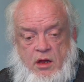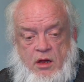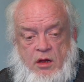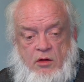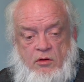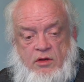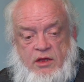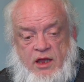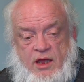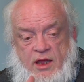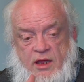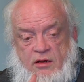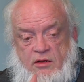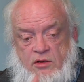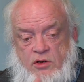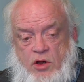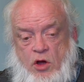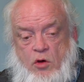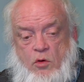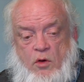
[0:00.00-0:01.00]
Okay,
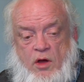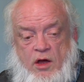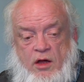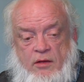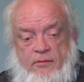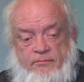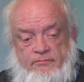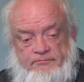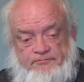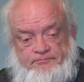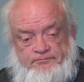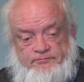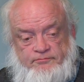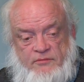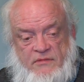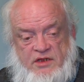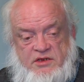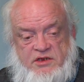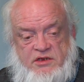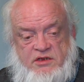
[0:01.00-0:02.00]
NOAA,
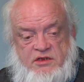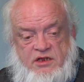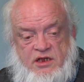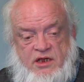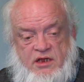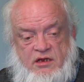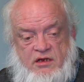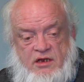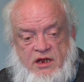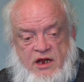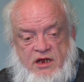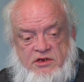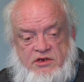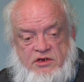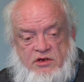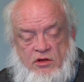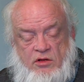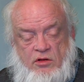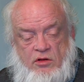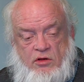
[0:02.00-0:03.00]
this is the
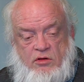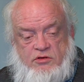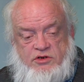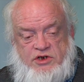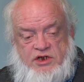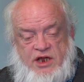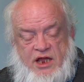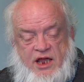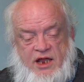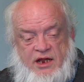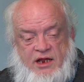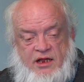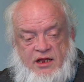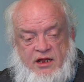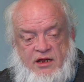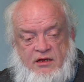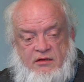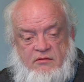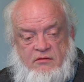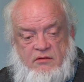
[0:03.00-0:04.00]
National Oceanic
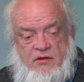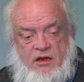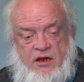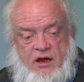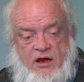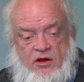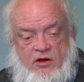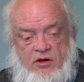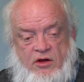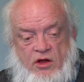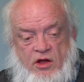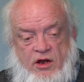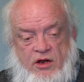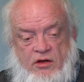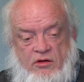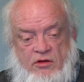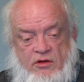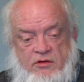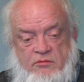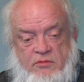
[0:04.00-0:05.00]
and
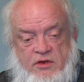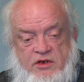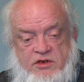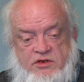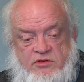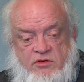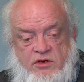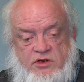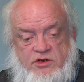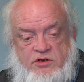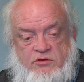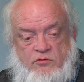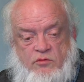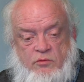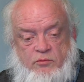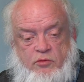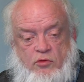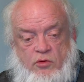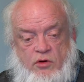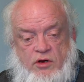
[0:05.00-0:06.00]
Aeronautical Administration,
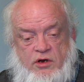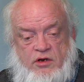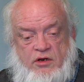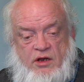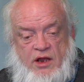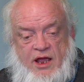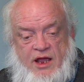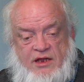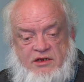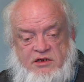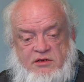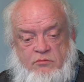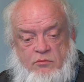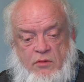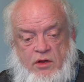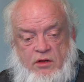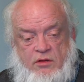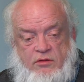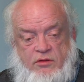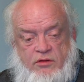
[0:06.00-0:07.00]
reported last
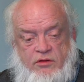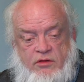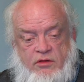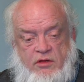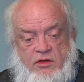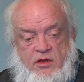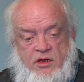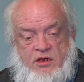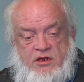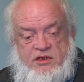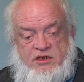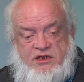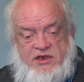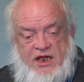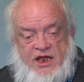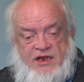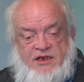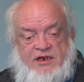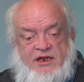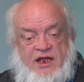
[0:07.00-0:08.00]
month
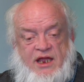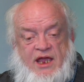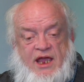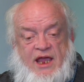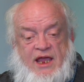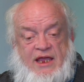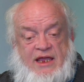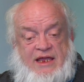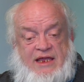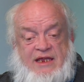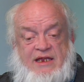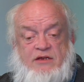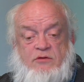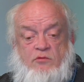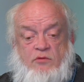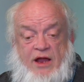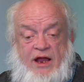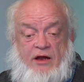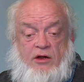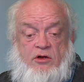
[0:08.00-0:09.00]
set a heat
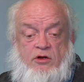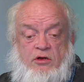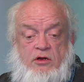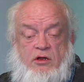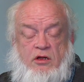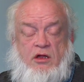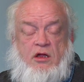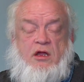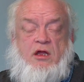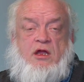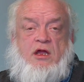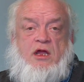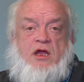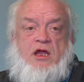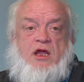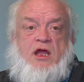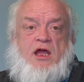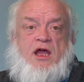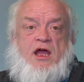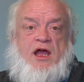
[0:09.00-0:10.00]
record
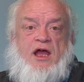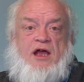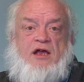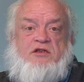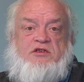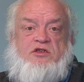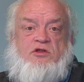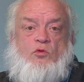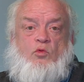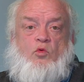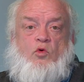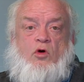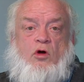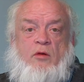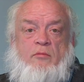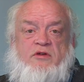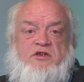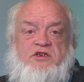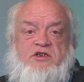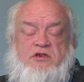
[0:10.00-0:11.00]
as the
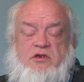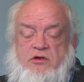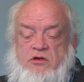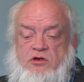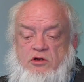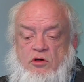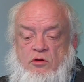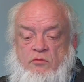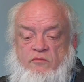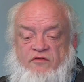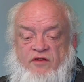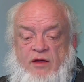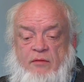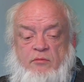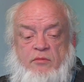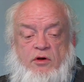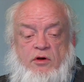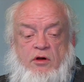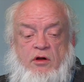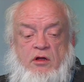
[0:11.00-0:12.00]
warmest
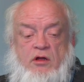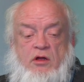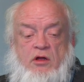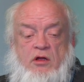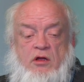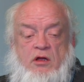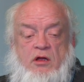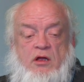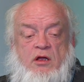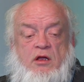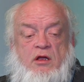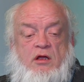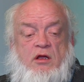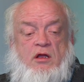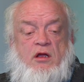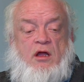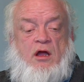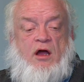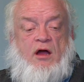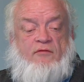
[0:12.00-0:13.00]
November
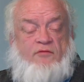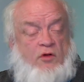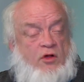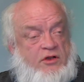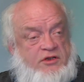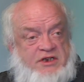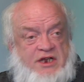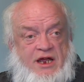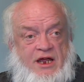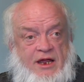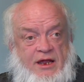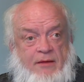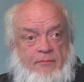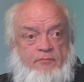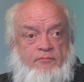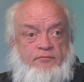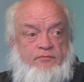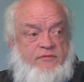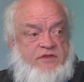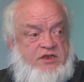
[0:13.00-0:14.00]
of all
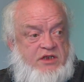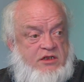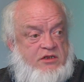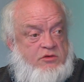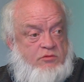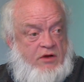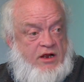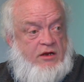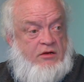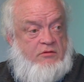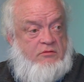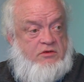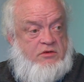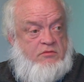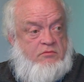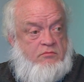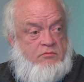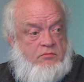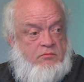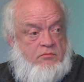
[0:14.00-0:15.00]
time since records